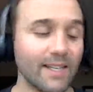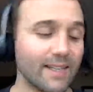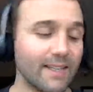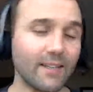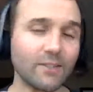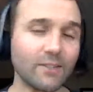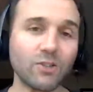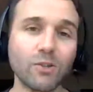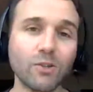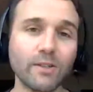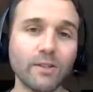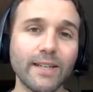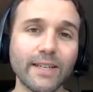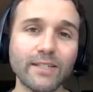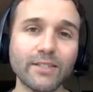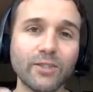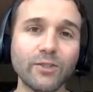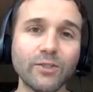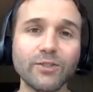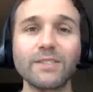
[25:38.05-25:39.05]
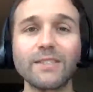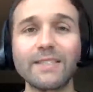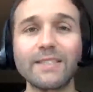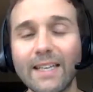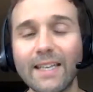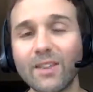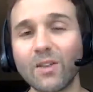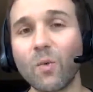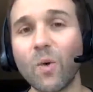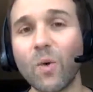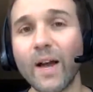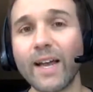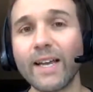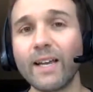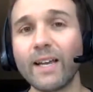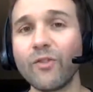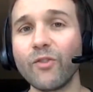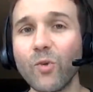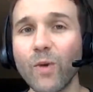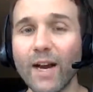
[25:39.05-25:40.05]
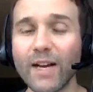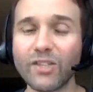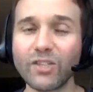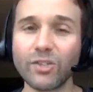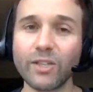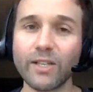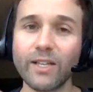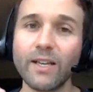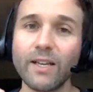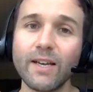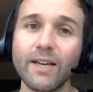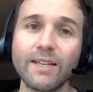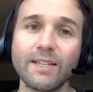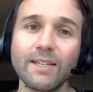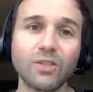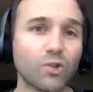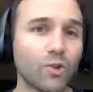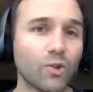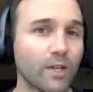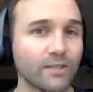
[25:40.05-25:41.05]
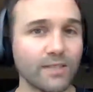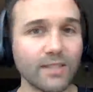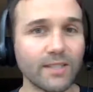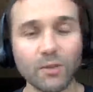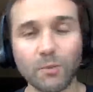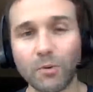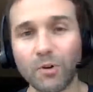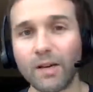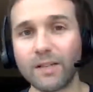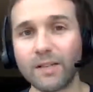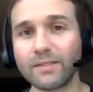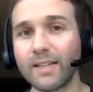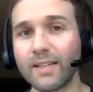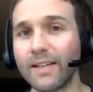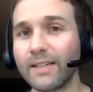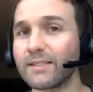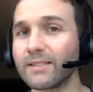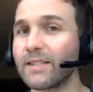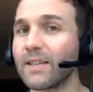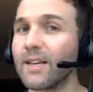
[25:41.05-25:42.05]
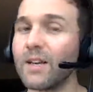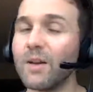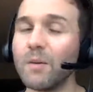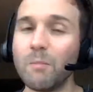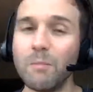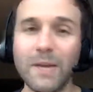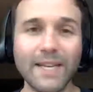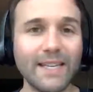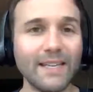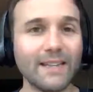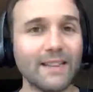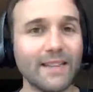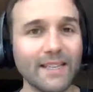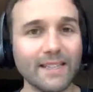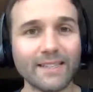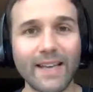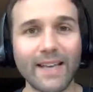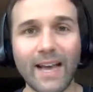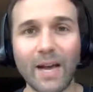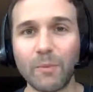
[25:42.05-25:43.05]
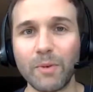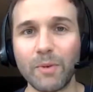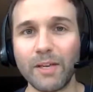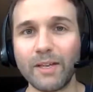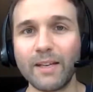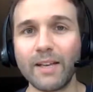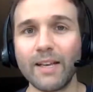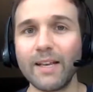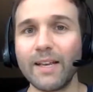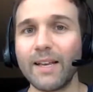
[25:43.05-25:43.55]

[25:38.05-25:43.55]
Now, don't let any excuses get in the way of you actually trusting the process, making things happen.